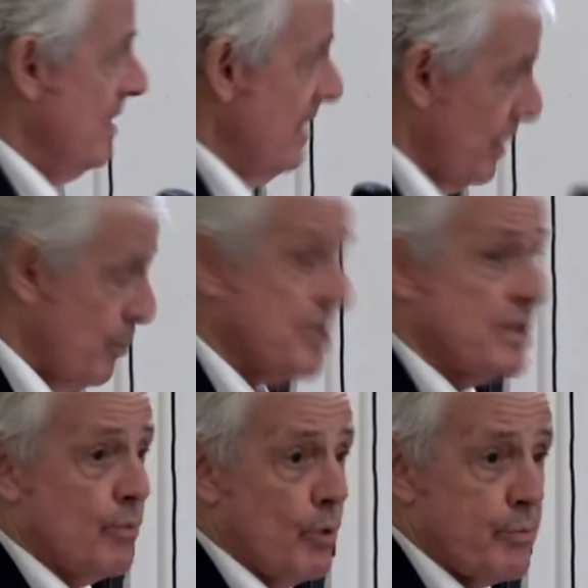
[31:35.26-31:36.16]
at
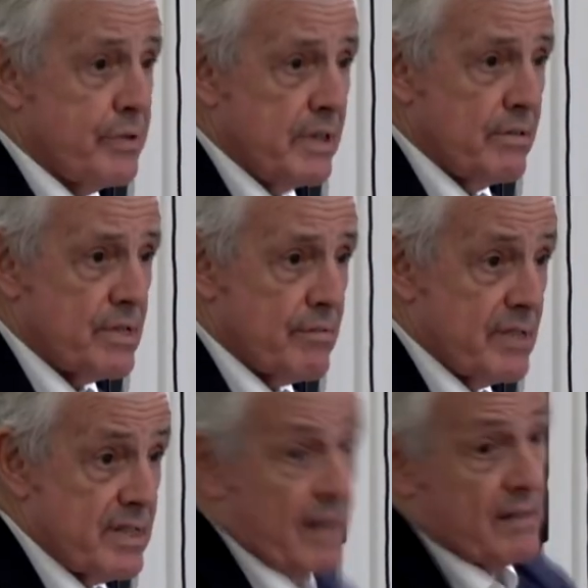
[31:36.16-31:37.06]
which it will produce
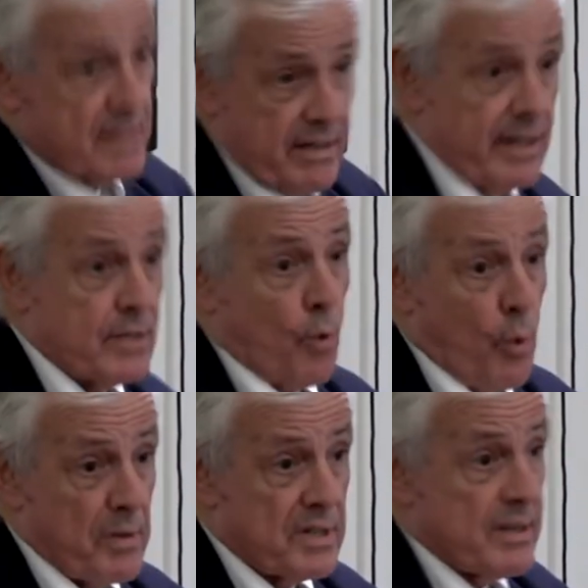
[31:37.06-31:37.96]
results, it's
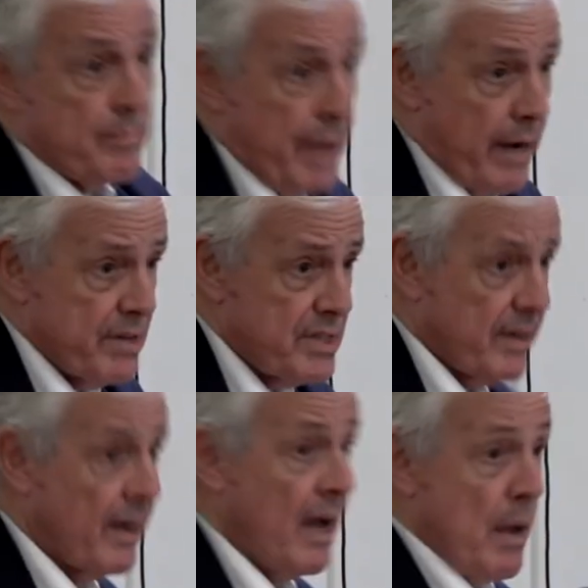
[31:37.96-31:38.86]
almost
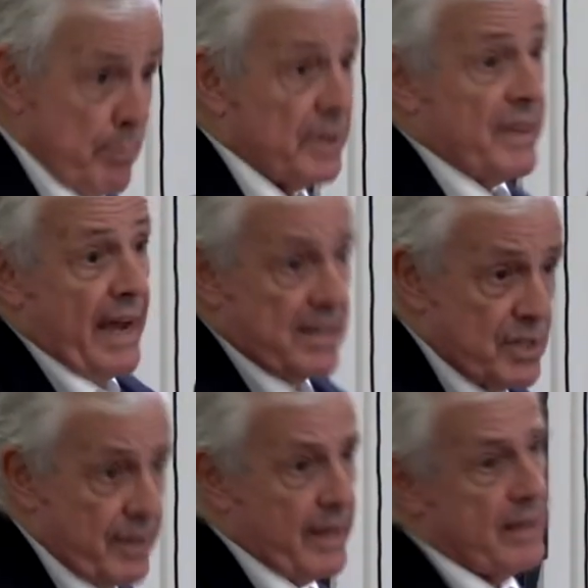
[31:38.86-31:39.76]
embarrassing, but
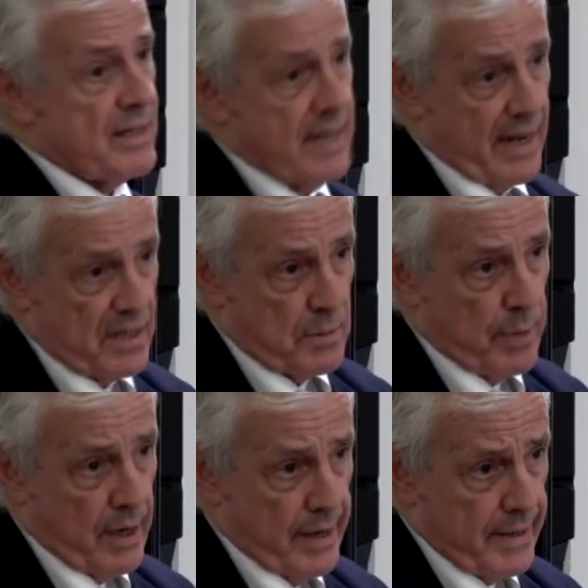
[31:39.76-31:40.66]
that's the intent
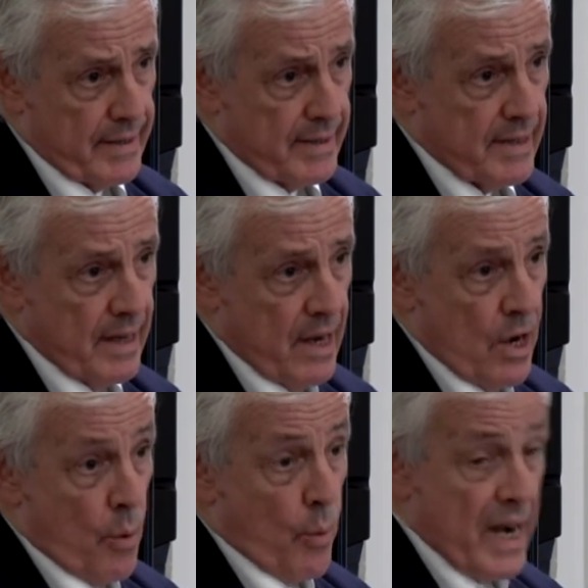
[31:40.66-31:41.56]
behind it.
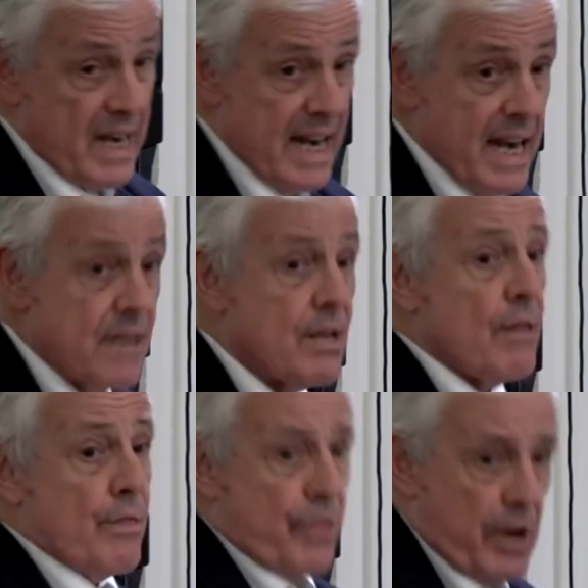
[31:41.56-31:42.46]
We need
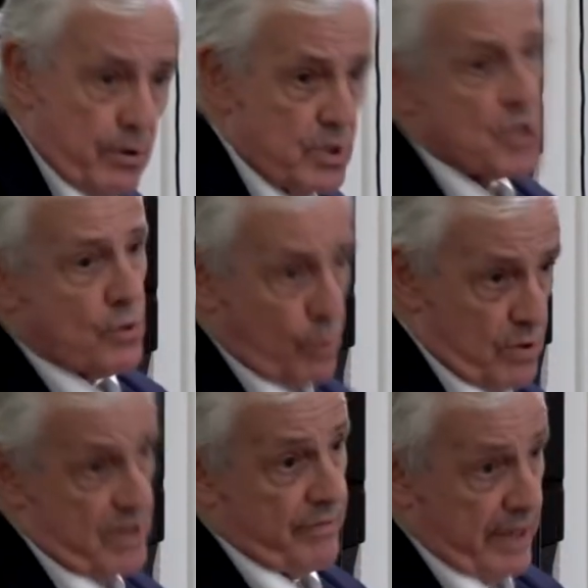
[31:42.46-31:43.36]
those
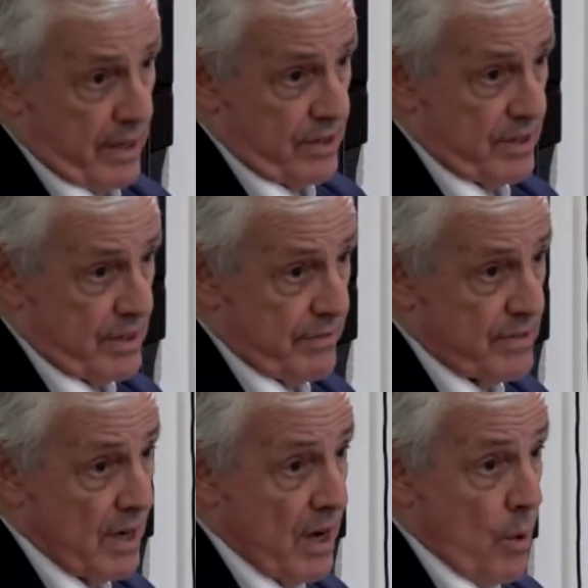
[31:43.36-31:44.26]
sorts of
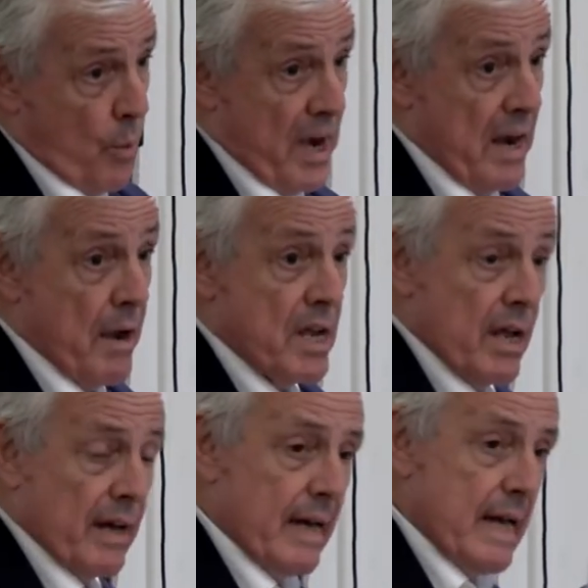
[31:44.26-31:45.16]
initiatives. We
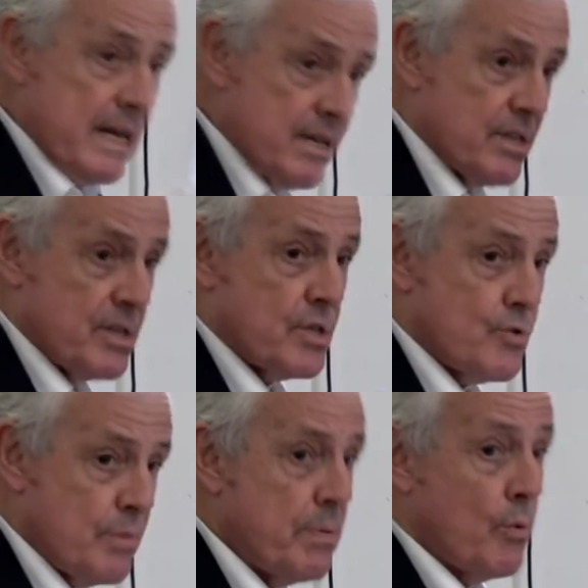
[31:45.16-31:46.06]
need to
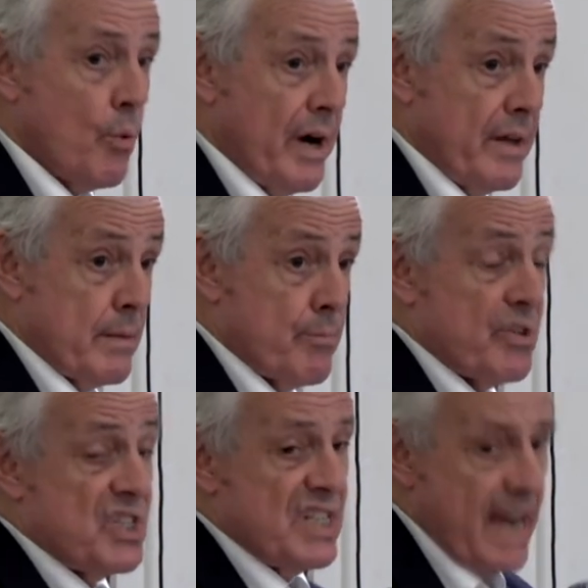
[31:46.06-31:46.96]
strip away the
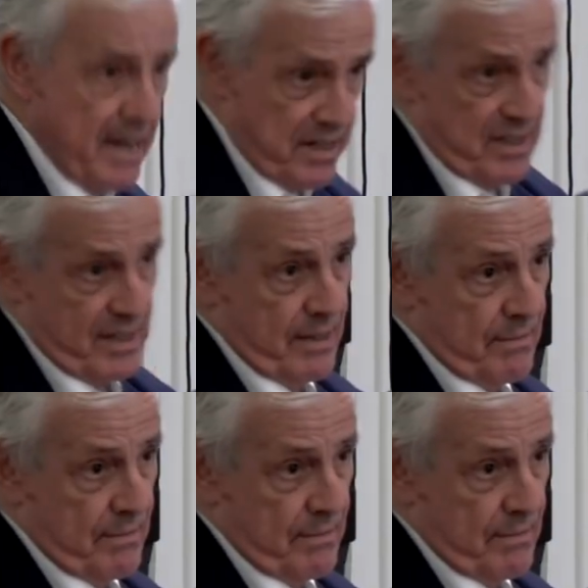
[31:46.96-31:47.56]
pretense